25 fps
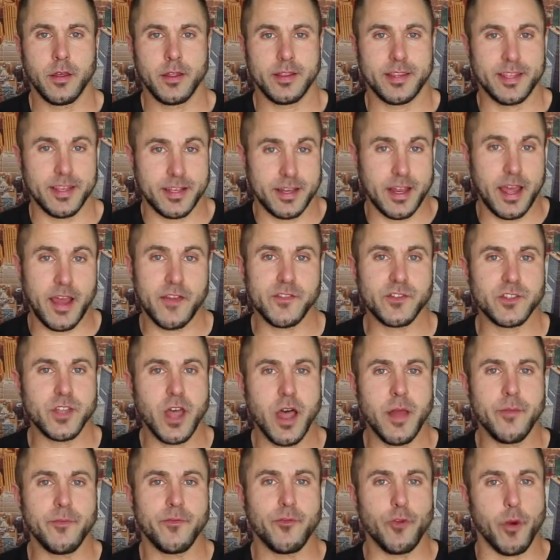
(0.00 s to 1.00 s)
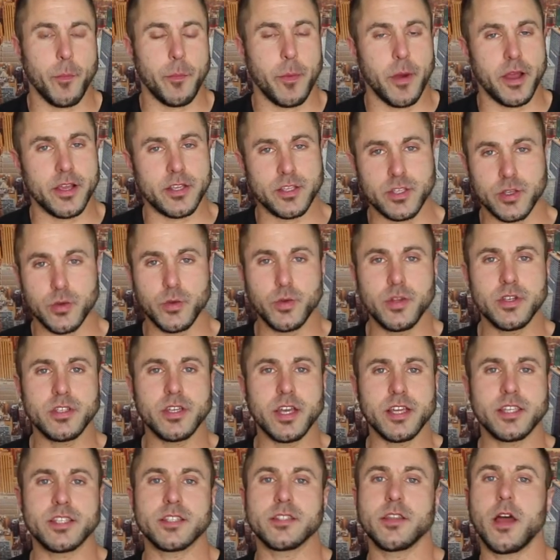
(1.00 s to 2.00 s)
Didn't have time for it, but as soon as
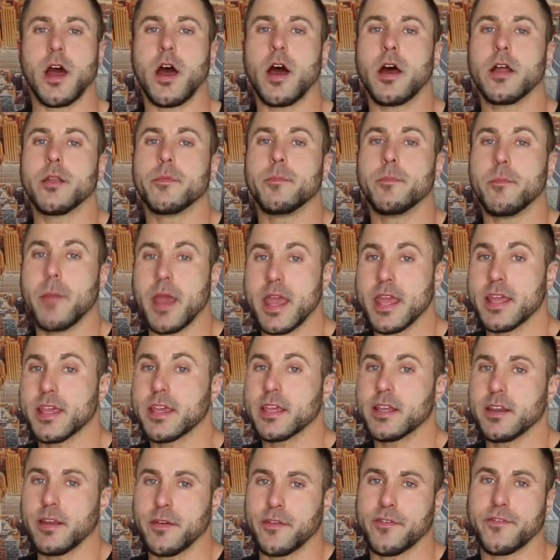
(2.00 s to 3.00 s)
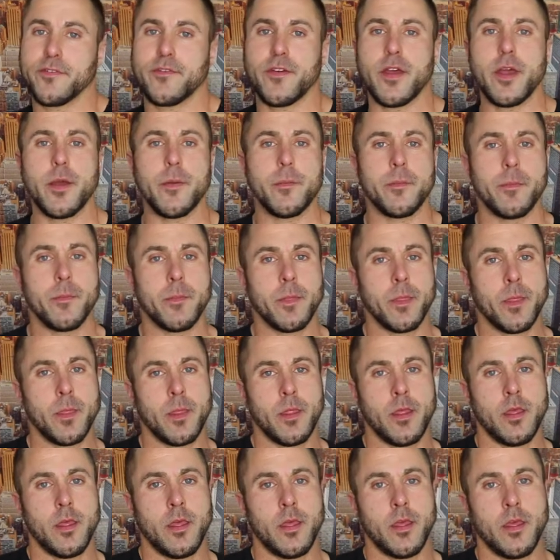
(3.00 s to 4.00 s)
I started making it fit,
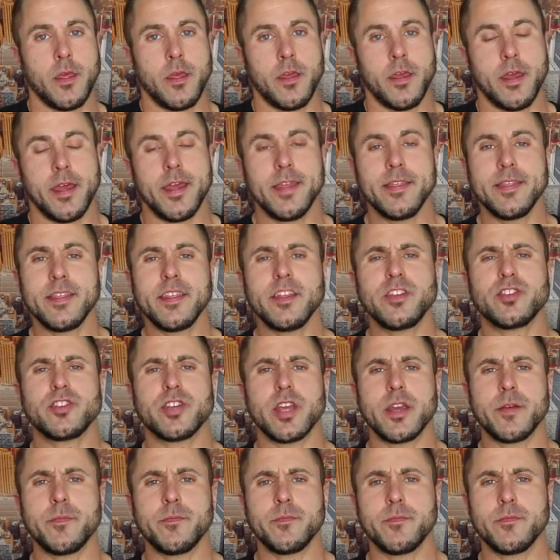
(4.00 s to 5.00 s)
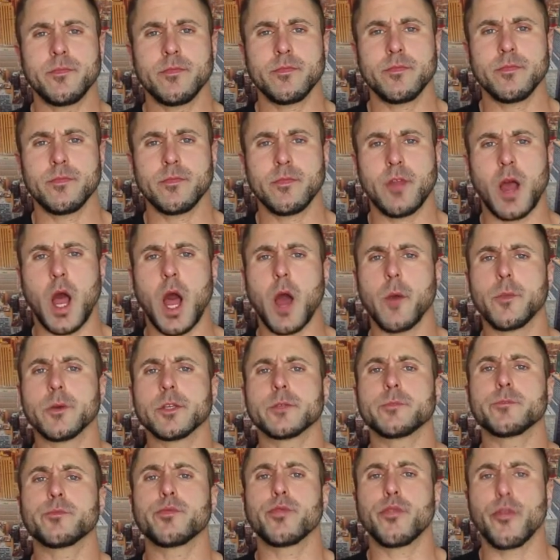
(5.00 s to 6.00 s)
in the gym, I was
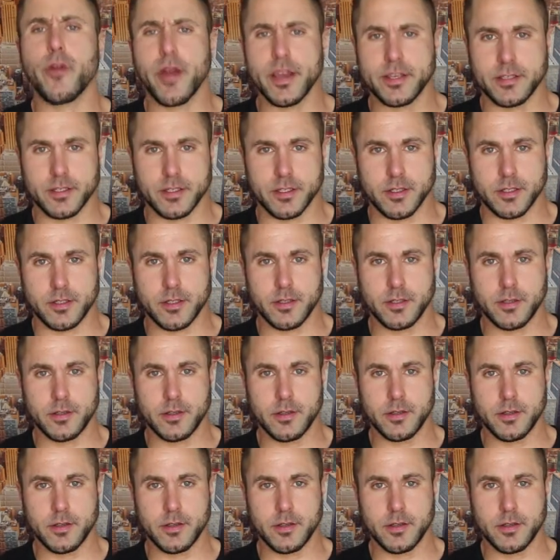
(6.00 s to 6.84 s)
present.